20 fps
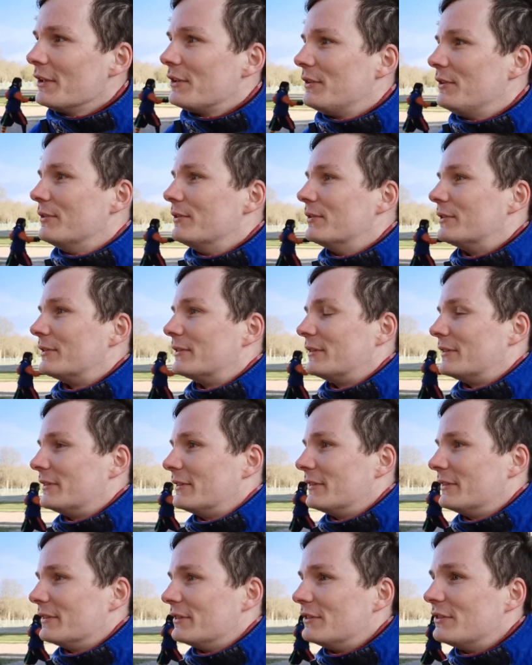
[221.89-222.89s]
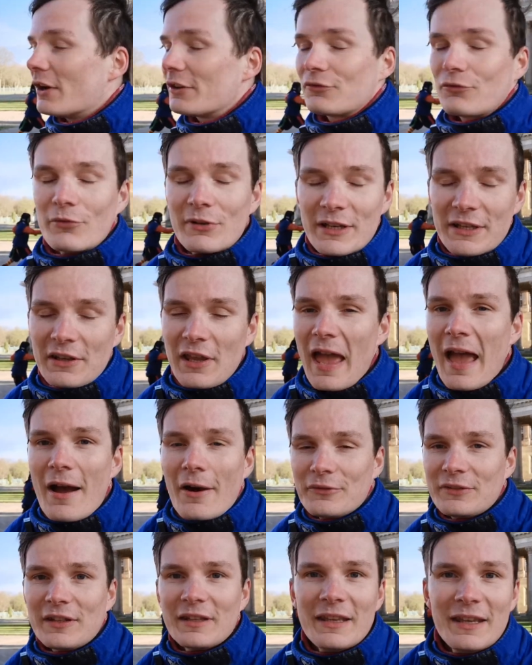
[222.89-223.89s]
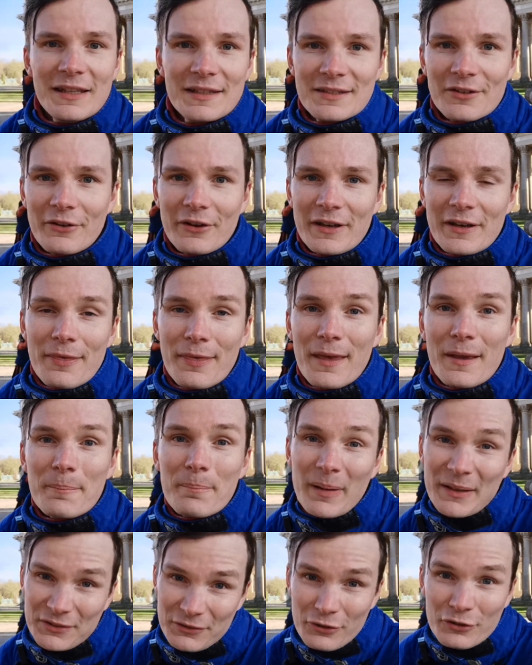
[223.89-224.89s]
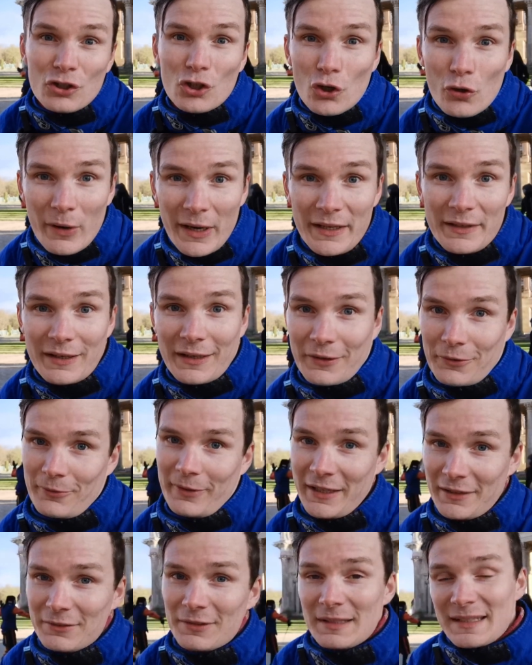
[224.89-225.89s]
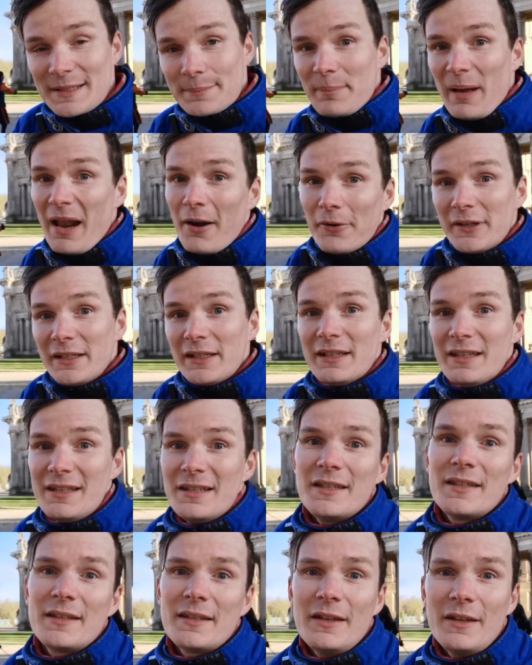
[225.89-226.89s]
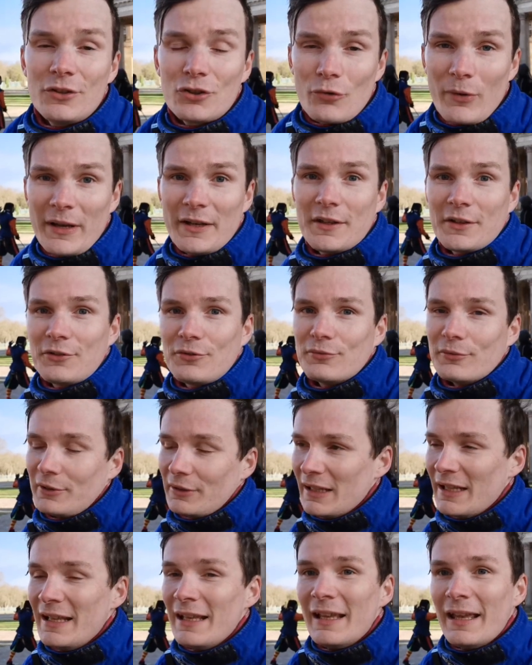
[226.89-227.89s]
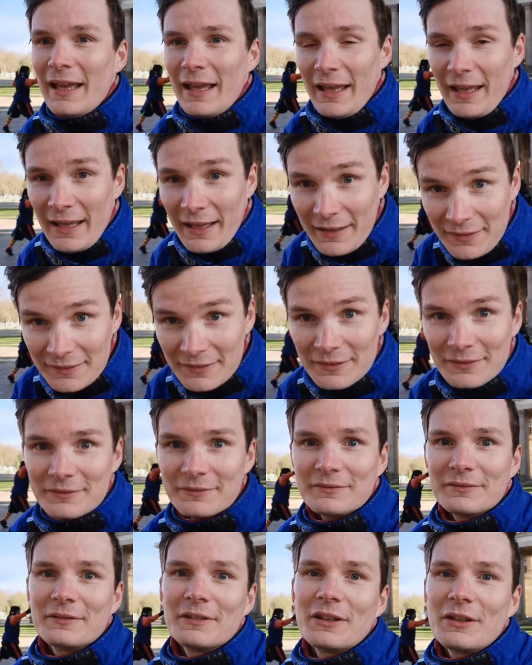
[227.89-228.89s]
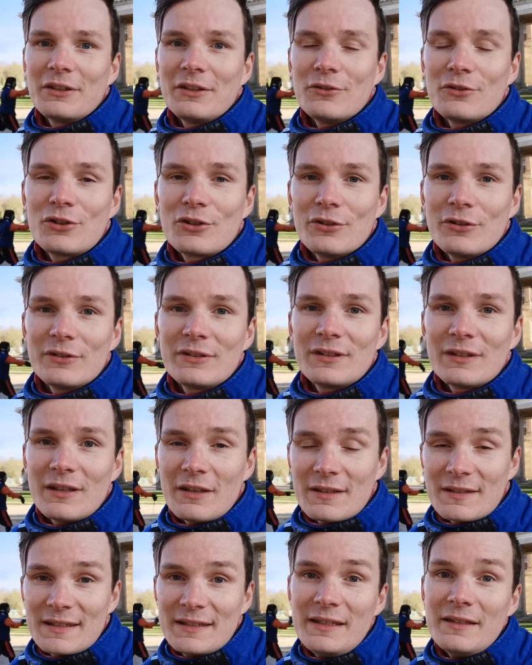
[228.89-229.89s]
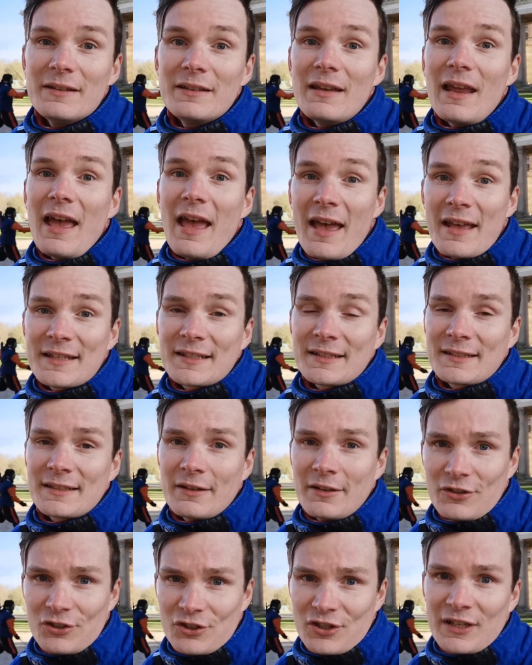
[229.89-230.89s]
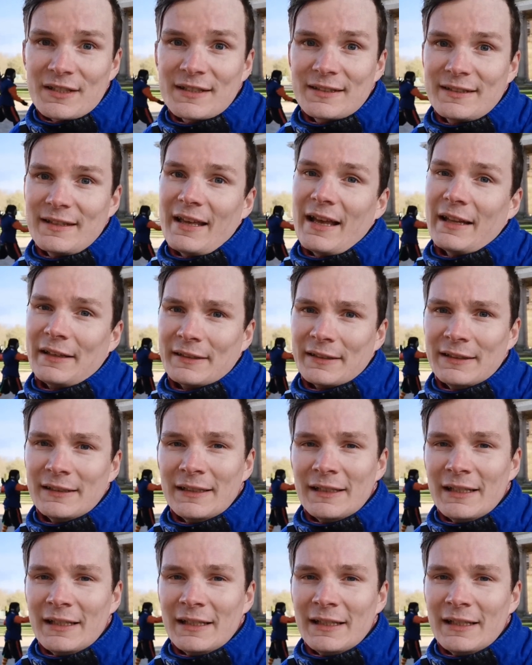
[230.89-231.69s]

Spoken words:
you're not really counting hits or anything, but you're training, right? Sparring is a training tool and you should see it as just that.